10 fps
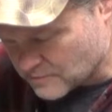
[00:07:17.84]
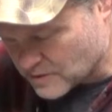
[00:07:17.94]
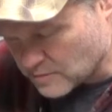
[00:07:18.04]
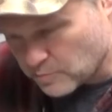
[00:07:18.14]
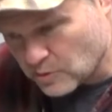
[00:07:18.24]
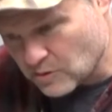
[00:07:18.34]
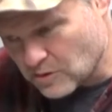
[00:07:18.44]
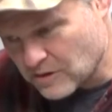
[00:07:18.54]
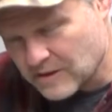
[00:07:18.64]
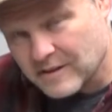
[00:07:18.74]
to want to
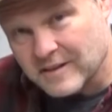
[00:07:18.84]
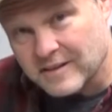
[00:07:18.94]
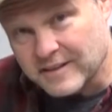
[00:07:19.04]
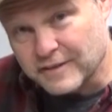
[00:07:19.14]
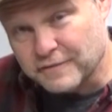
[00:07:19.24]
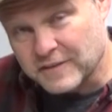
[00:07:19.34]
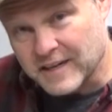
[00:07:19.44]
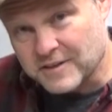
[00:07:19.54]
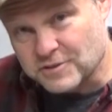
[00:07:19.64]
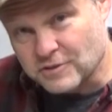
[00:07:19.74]
pull that
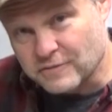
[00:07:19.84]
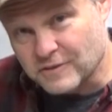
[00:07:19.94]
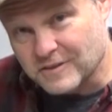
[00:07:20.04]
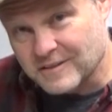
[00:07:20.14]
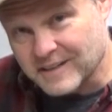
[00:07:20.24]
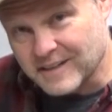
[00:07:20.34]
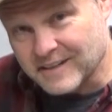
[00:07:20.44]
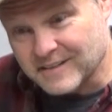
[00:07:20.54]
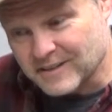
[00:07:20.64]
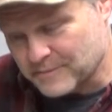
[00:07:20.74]
flange over
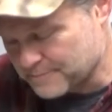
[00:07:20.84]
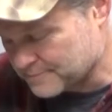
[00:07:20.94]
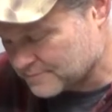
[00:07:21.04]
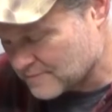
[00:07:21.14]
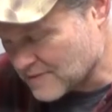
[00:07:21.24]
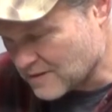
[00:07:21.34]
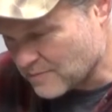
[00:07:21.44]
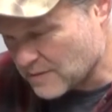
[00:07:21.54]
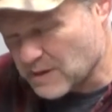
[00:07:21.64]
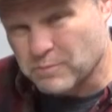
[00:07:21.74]
and
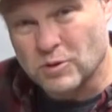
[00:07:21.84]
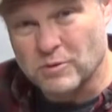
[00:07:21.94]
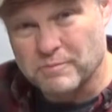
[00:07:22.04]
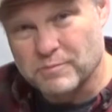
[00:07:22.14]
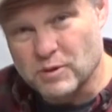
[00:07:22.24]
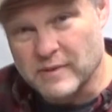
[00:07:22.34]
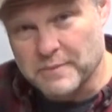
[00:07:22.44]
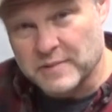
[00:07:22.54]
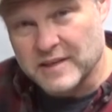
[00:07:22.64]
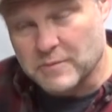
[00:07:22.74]
maybe pull my
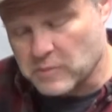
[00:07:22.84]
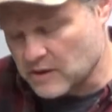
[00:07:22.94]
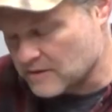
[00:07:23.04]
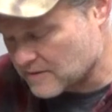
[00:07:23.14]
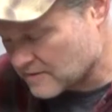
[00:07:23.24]
bead apart.